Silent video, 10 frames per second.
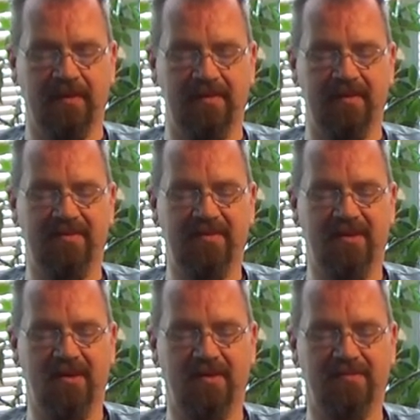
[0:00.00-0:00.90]
And then there
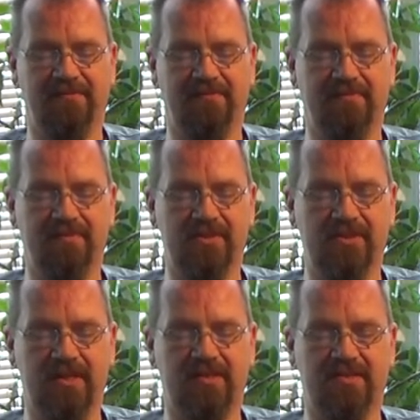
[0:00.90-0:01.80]
are
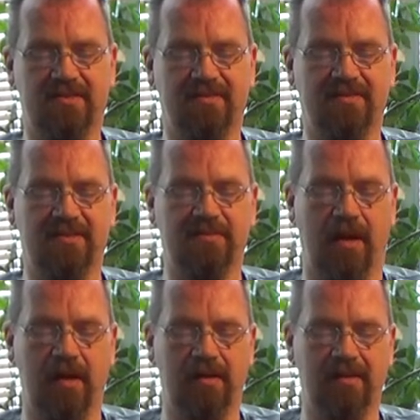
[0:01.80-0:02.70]
six
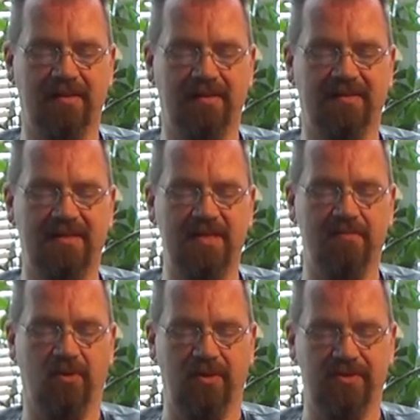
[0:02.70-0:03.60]
smiling
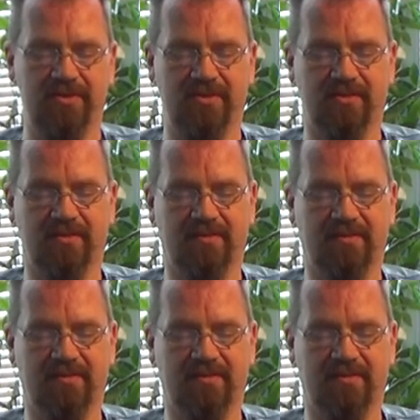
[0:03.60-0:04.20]
emojis.